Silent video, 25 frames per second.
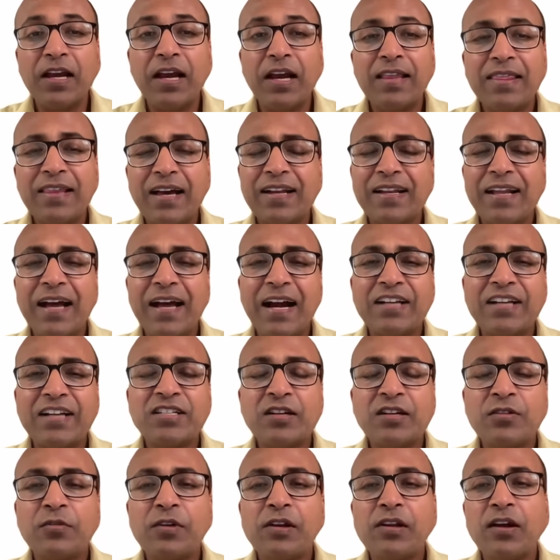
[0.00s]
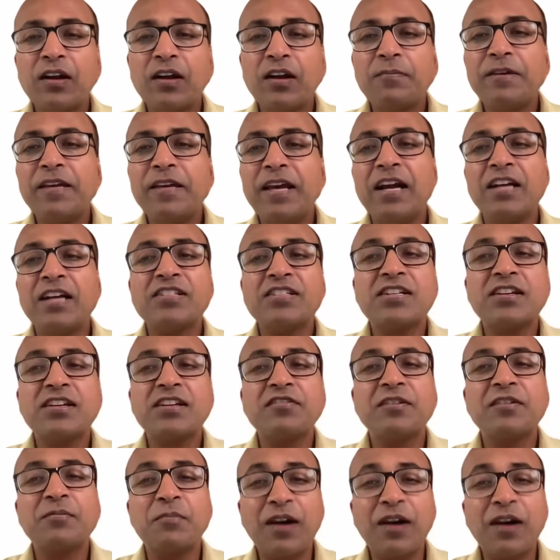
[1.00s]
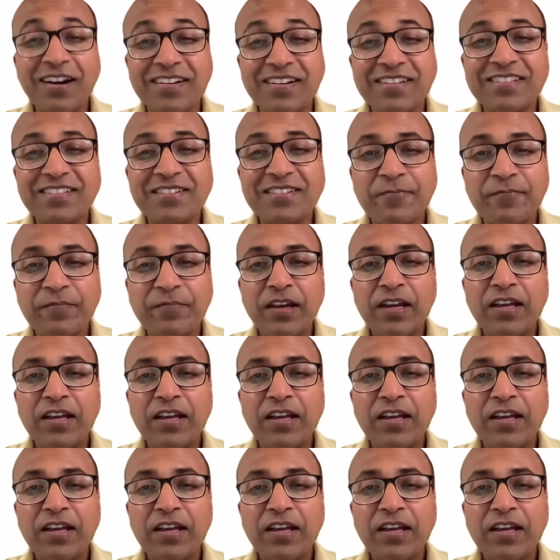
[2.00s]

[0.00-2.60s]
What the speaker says: And that action will not be action of the Mars.